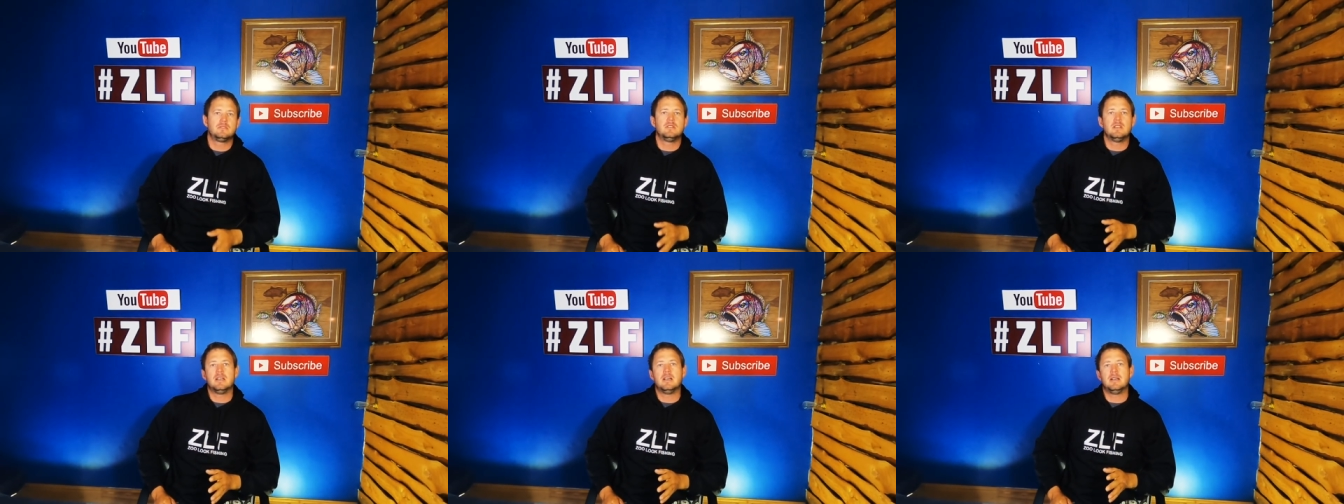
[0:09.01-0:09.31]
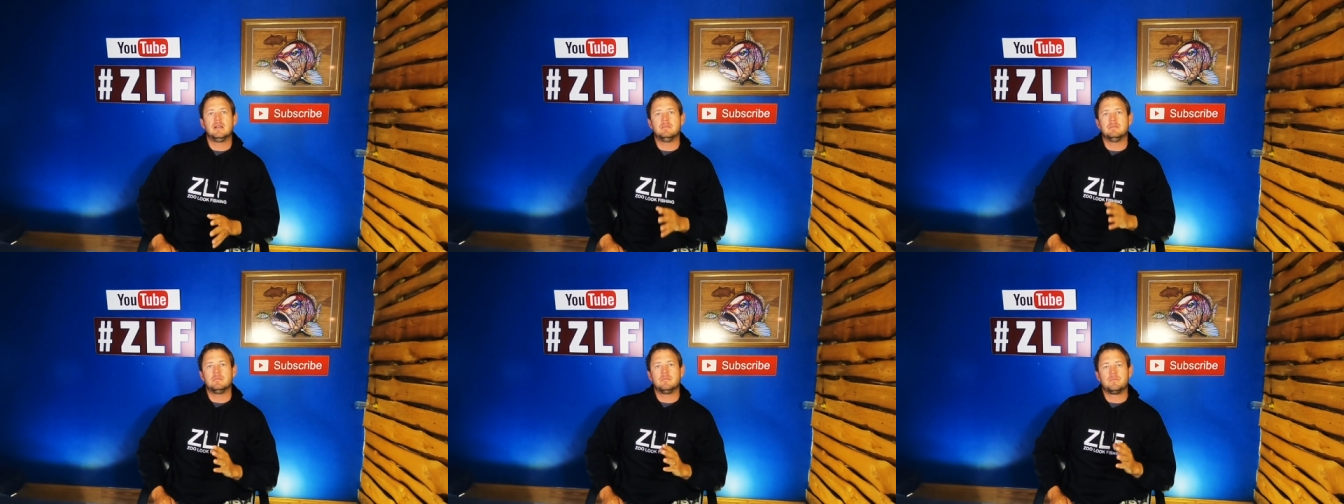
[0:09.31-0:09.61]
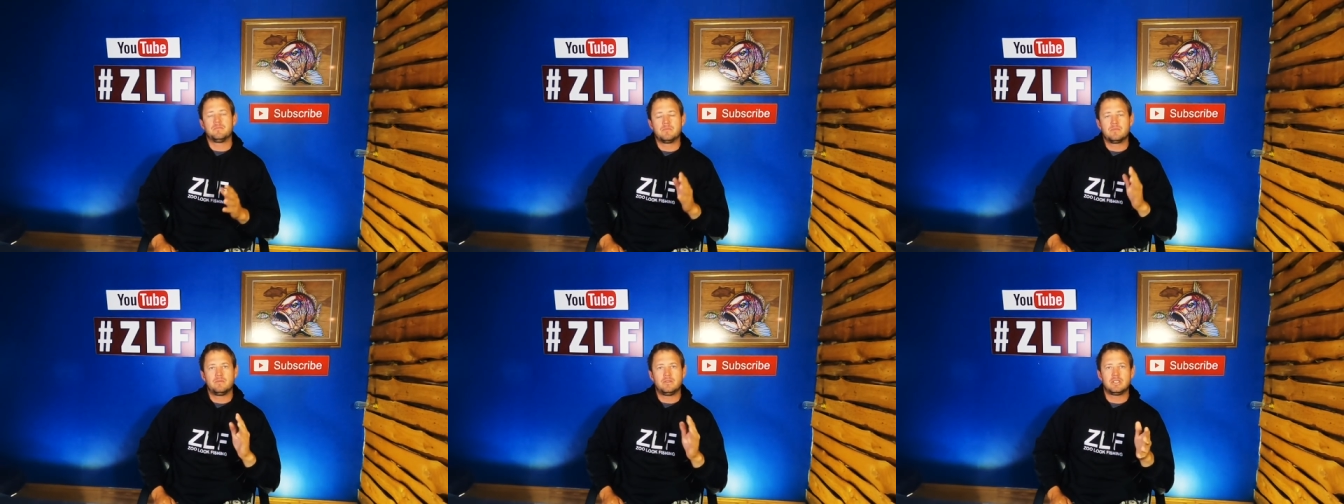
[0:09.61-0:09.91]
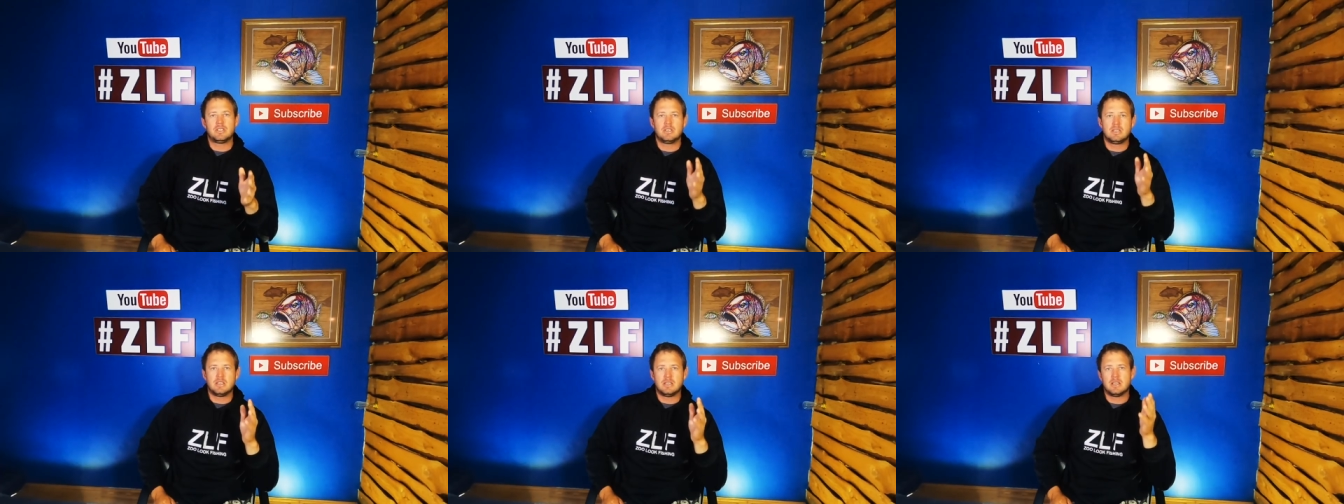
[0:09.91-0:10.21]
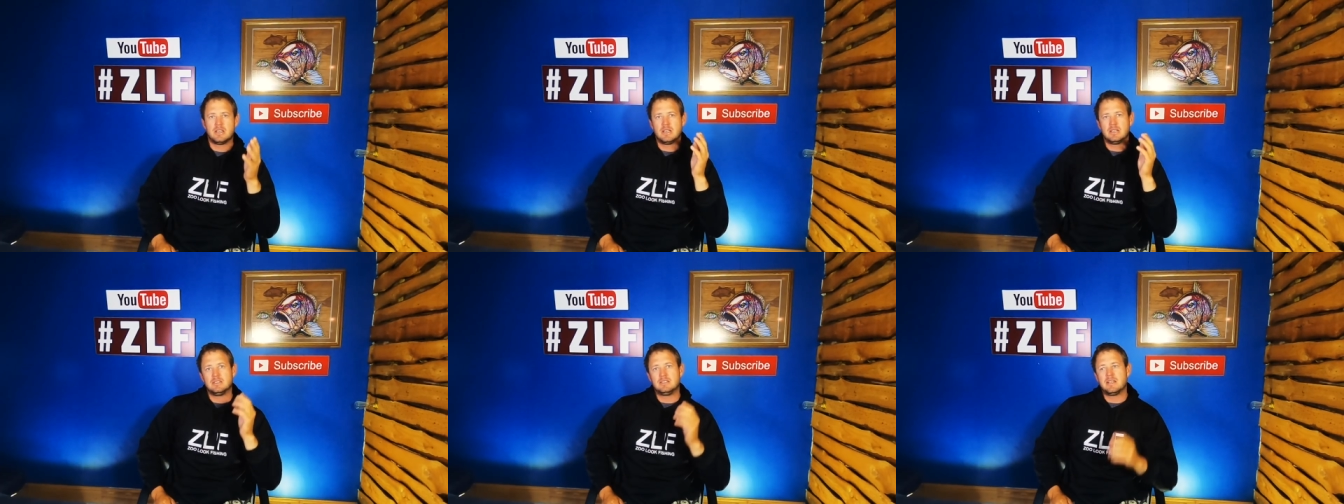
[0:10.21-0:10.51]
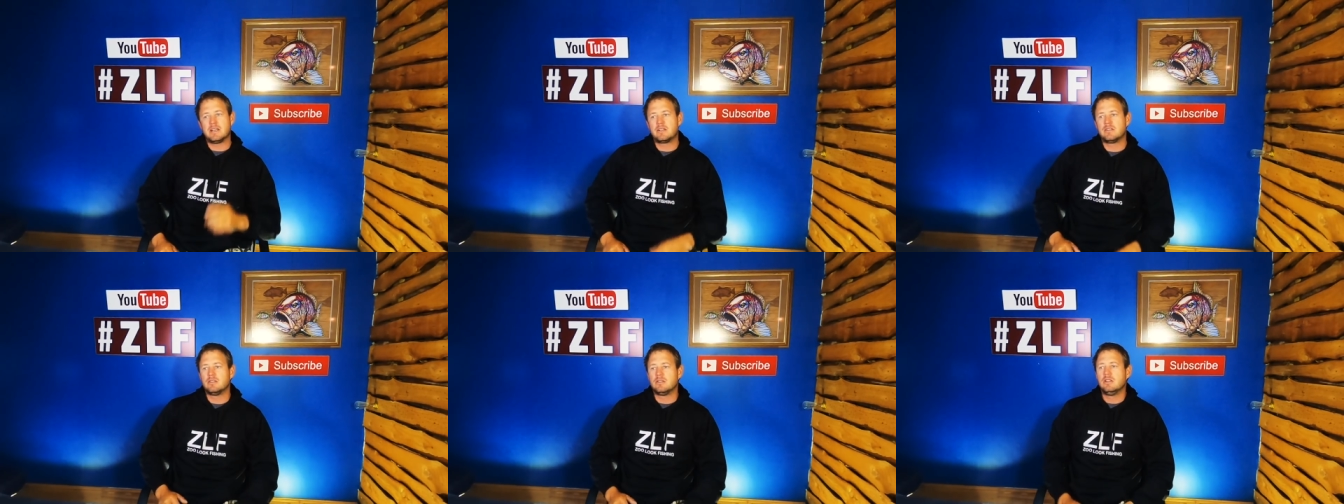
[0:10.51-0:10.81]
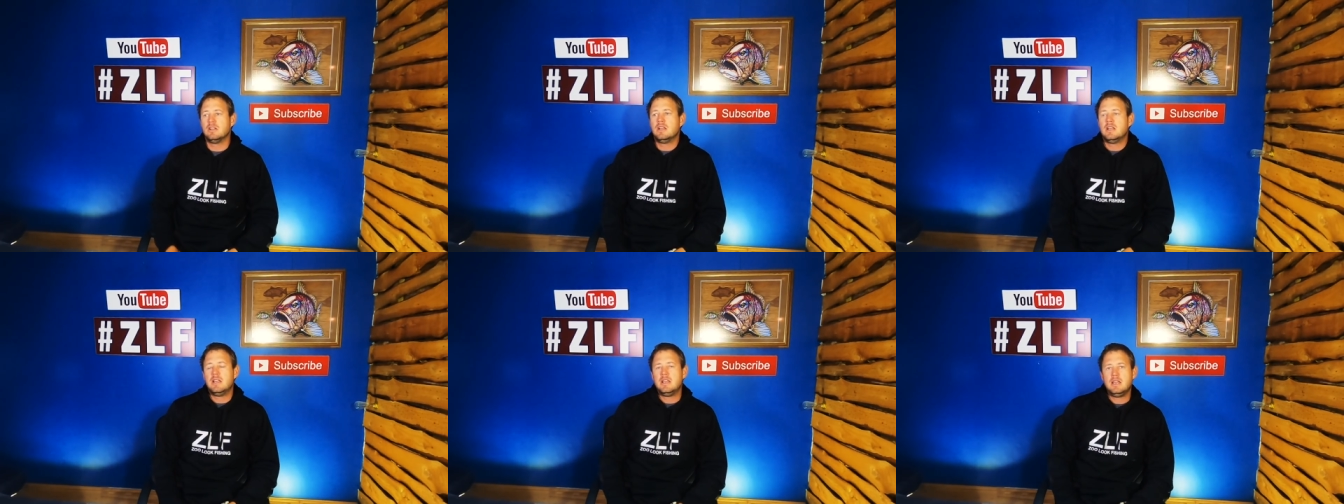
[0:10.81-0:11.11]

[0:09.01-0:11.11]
um, fishing gear and tackle.